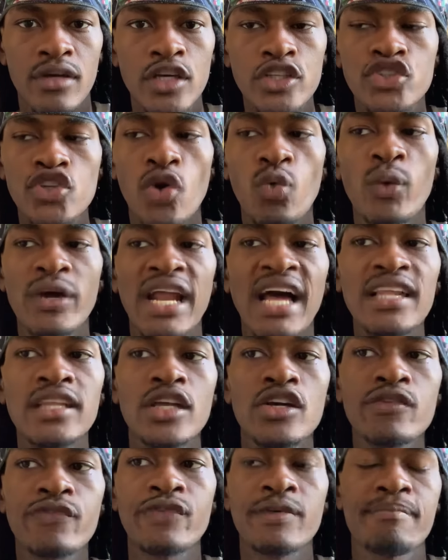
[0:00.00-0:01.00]
So what I
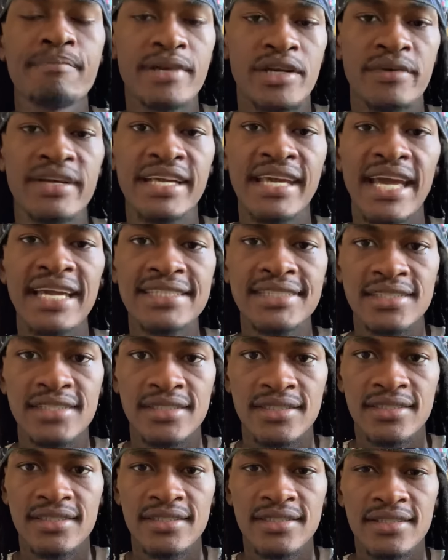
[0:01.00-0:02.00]
learned from mirror
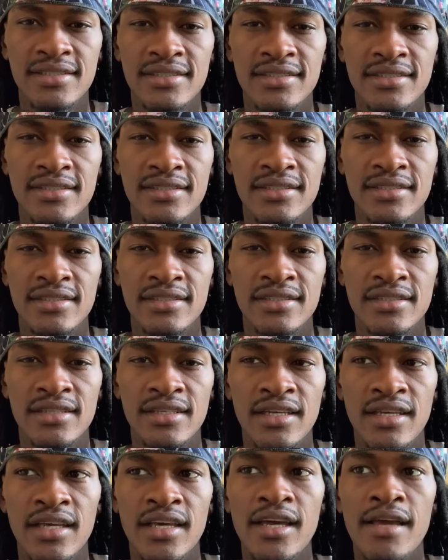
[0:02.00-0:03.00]
gazing,
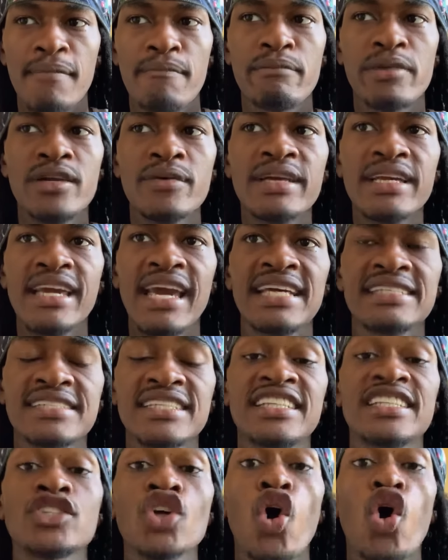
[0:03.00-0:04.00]
mirror
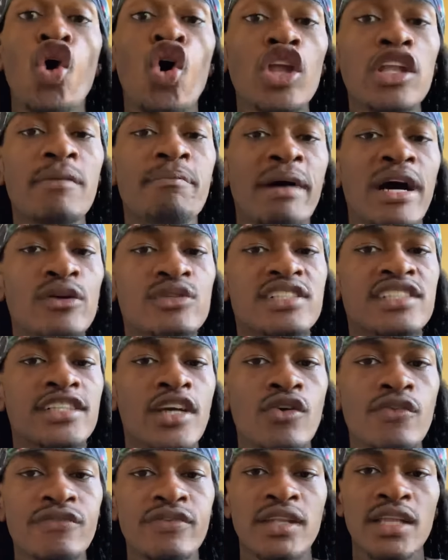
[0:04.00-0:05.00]
gazing is all about
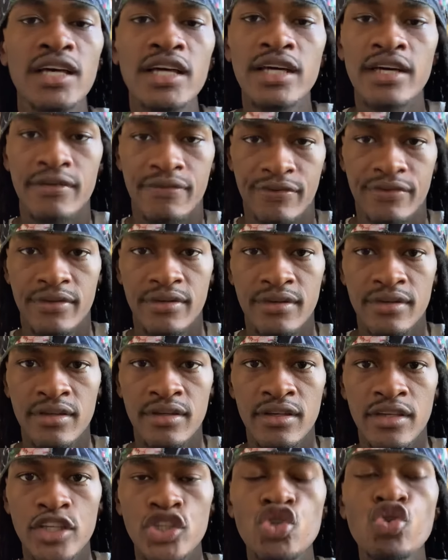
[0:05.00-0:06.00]
self-love.
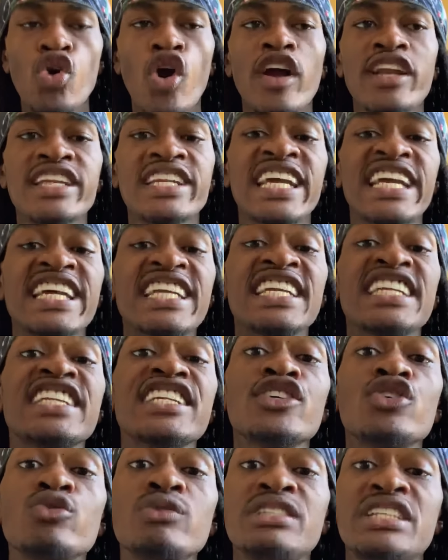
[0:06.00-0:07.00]
You are digging a
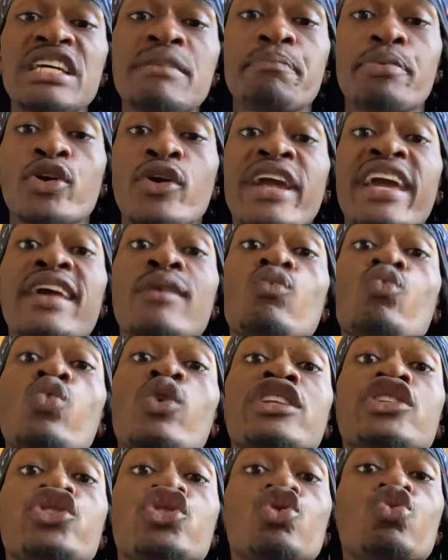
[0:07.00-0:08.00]
little deeper in
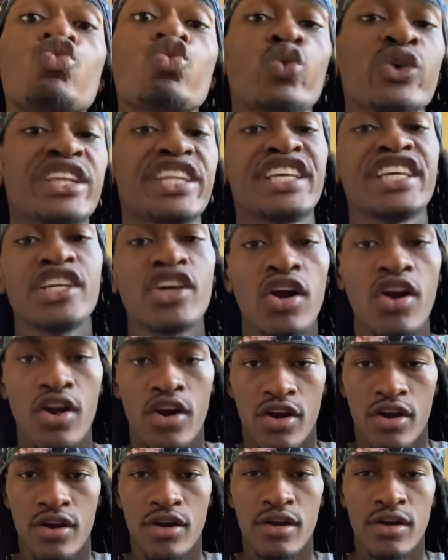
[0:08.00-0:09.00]
what you really
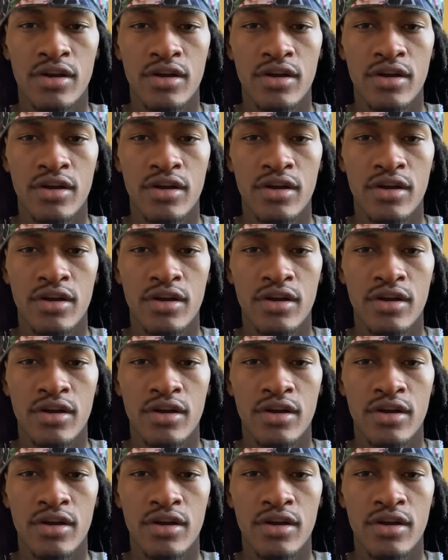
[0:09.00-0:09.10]
are.